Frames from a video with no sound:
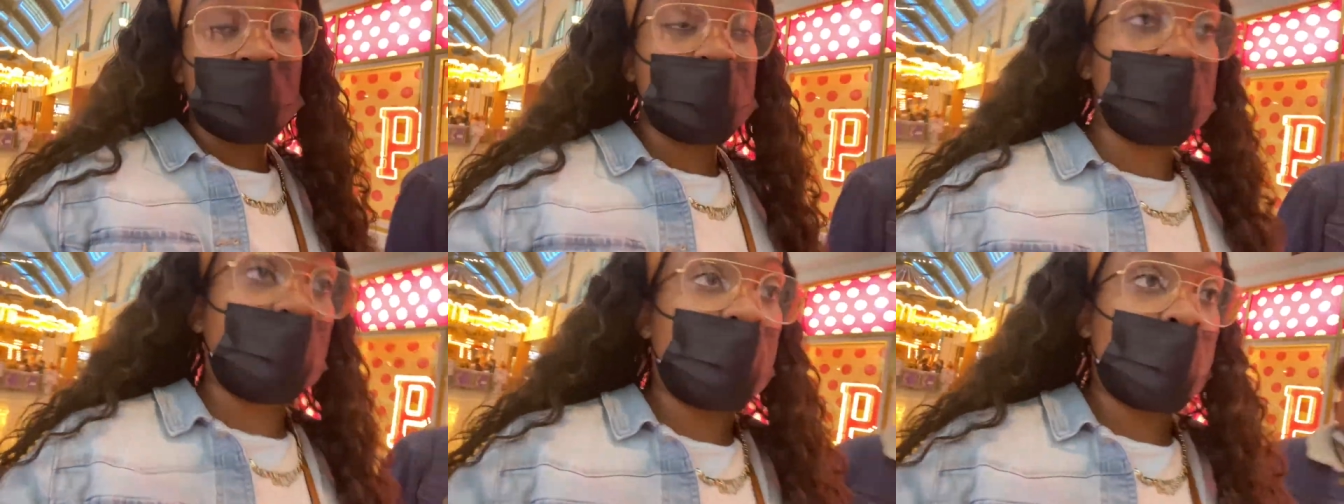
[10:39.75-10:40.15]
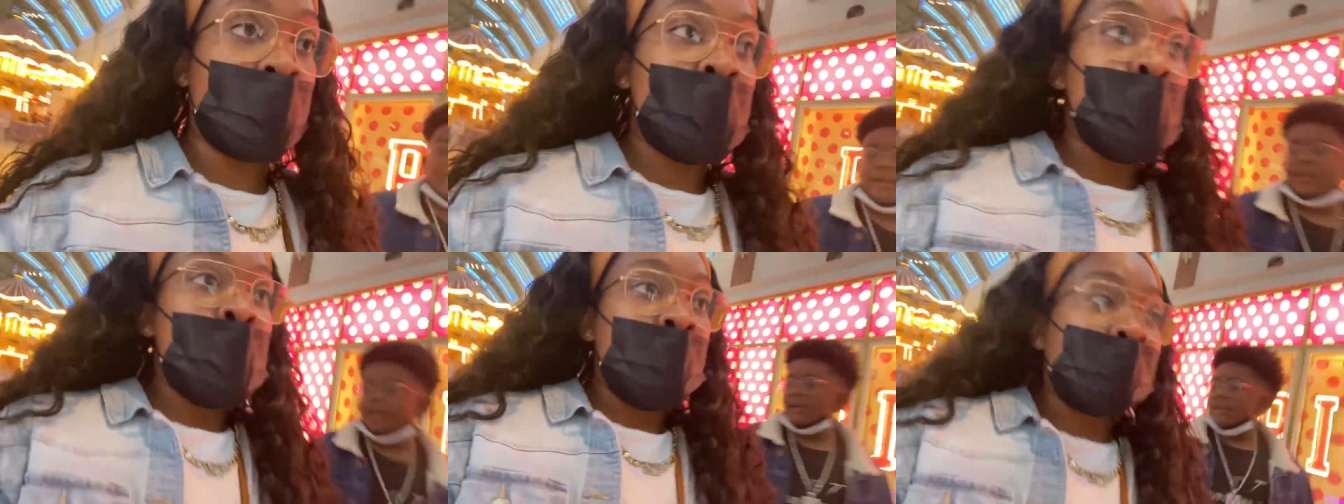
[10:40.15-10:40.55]
So,
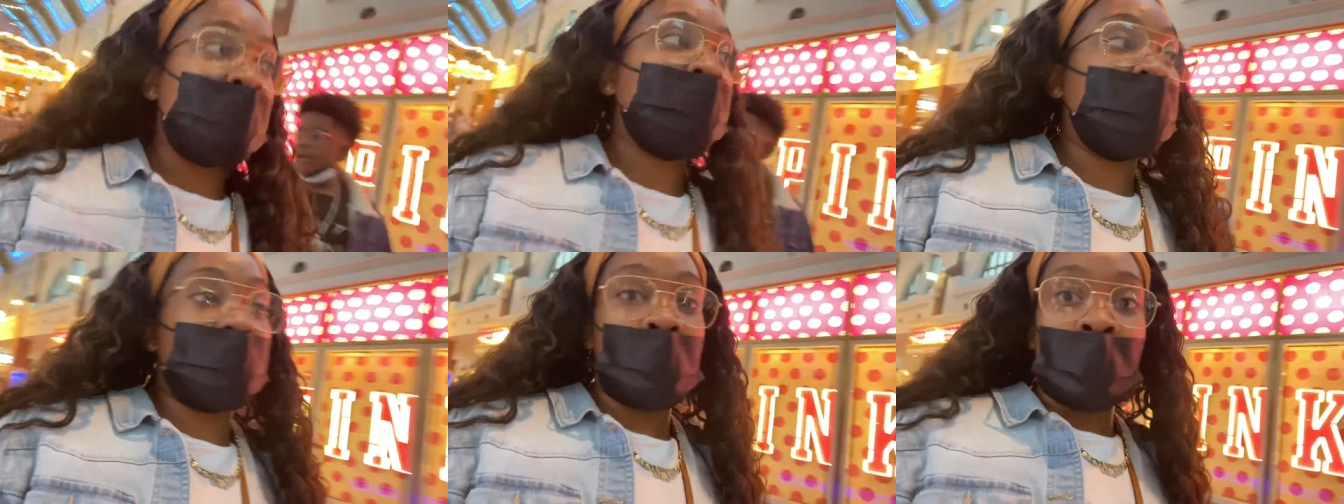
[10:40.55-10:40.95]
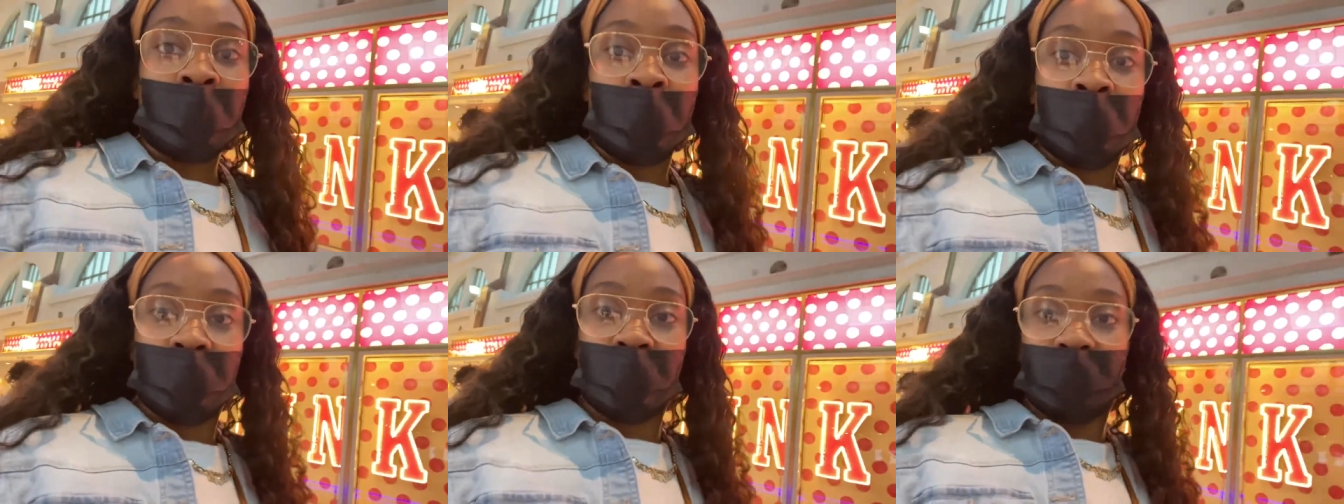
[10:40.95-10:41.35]
before
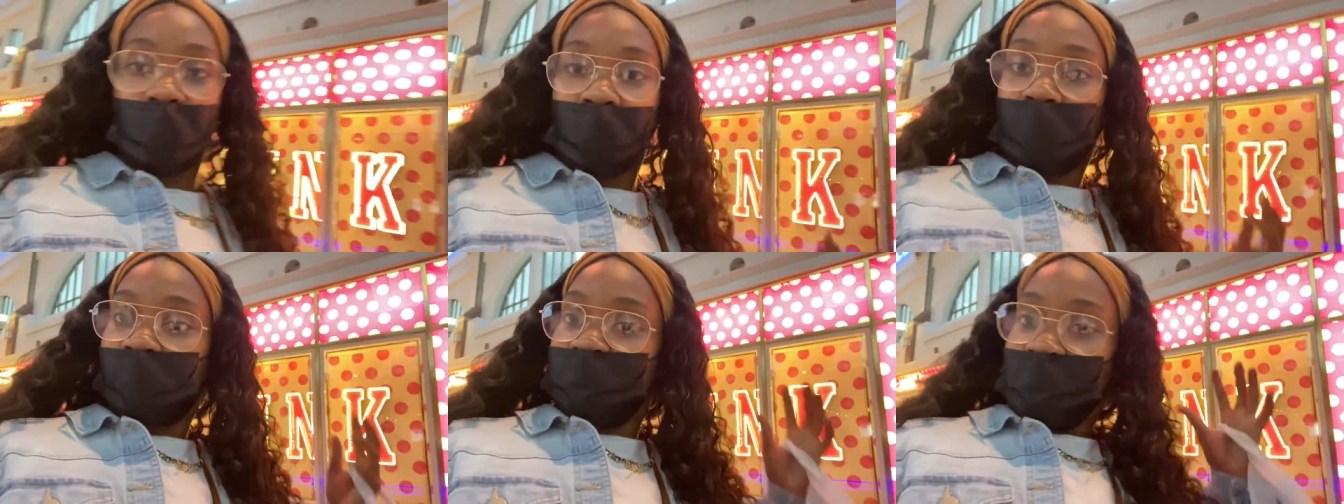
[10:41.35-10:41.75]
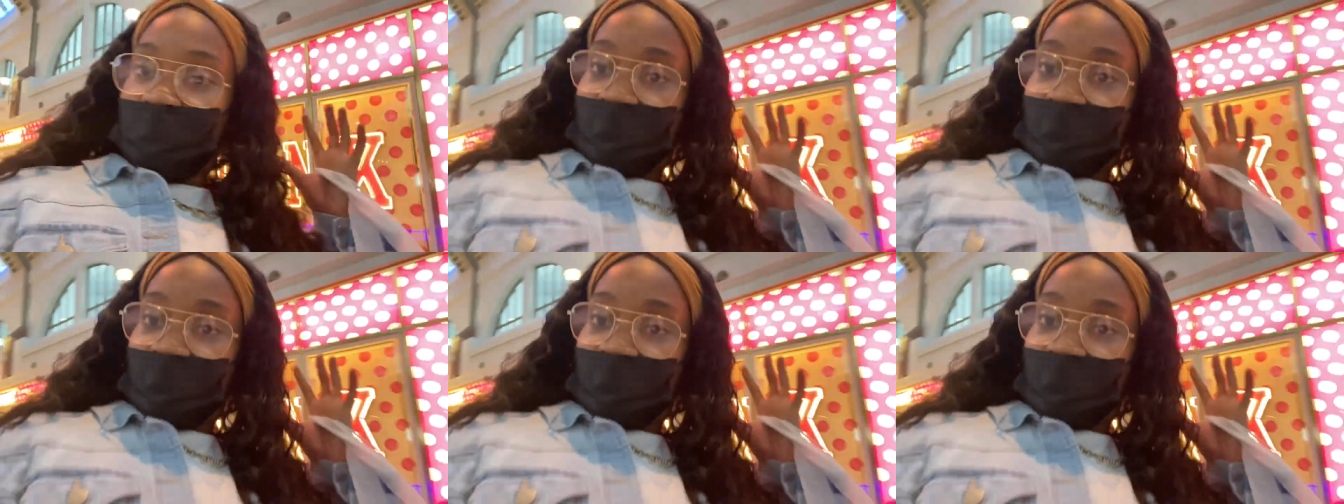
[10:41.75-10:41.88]
y'all, y'all,